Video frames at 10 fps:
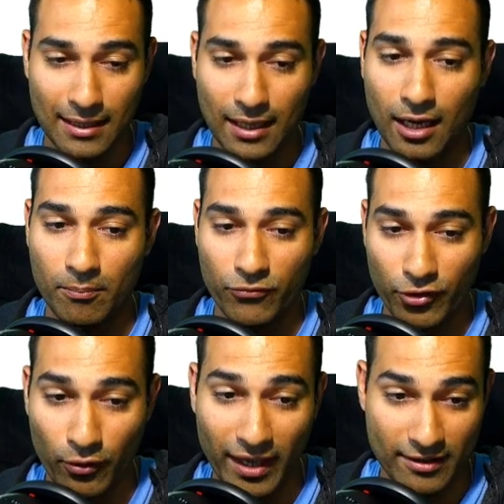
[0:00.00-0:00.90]
um, so
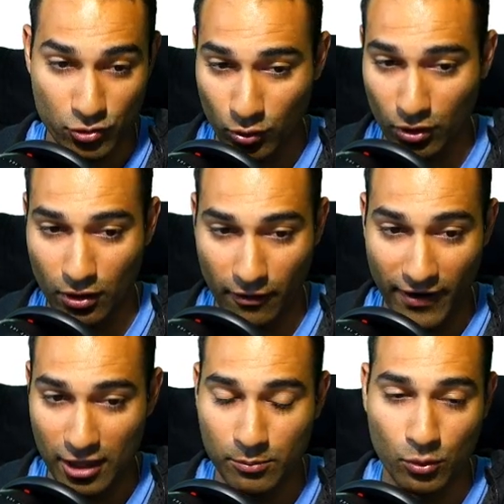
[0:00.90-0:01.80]
that it's all
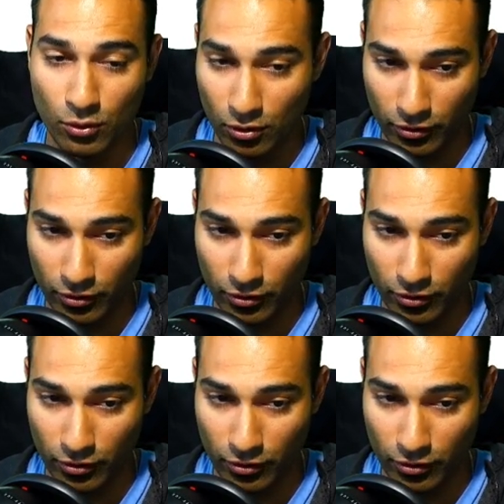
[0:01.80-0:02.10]
available